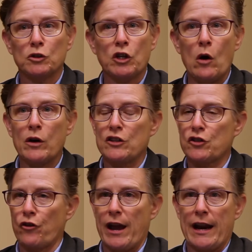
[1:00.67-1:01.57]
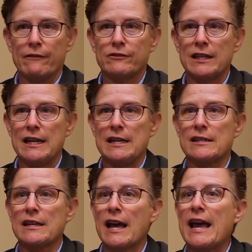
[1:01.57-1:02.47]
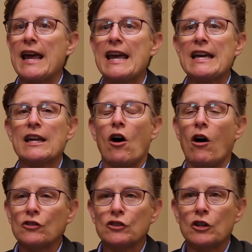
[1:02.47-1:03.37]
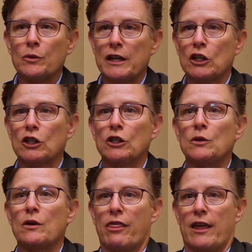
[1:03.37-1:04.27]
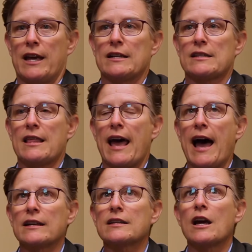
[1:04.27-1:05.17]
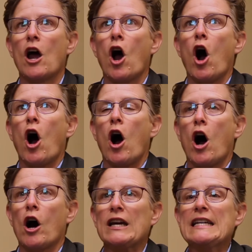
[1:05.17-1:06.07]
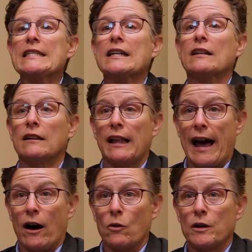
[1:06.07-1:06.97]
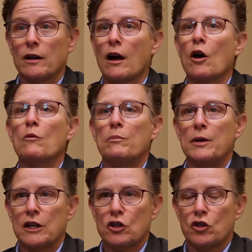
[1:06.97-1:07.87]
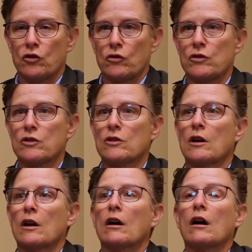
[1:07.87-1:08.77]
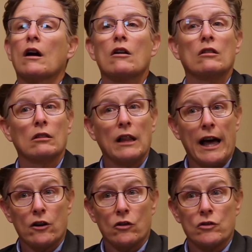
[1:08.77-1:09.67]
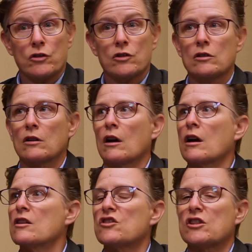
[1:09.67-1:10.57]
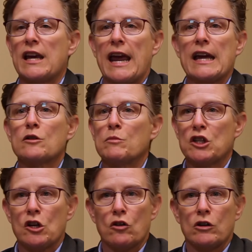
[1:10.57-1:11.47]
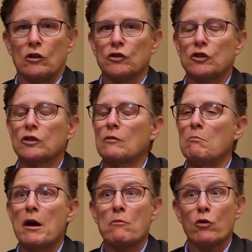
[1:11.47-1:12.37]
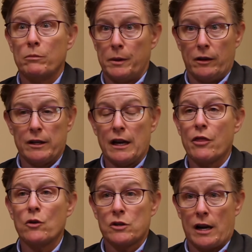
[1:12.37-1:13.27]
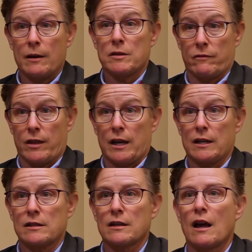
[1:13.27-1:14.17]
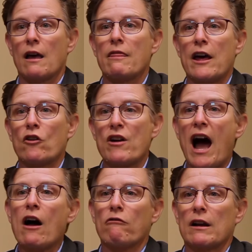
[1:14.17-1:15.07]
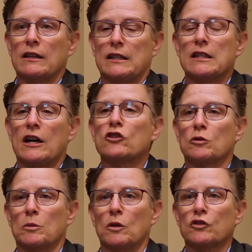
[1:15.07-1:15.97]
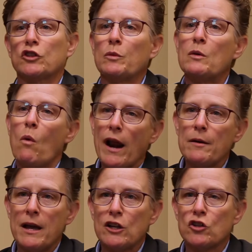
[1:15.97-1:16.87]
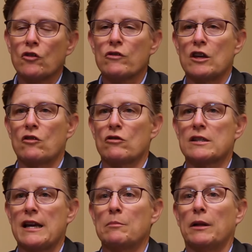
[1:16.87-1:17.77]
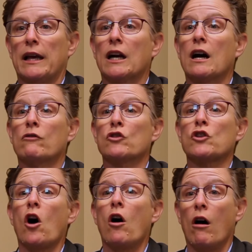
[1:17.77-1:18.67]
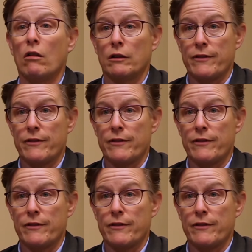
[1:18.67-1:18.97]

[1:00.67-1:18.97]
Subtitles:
tokens or NFTs. It can also include things that are in the cloud, pictures, letters, scanned materials, memorabilia, those types of things that are not readily touchable. So we want to make sure that your estate plan covers all of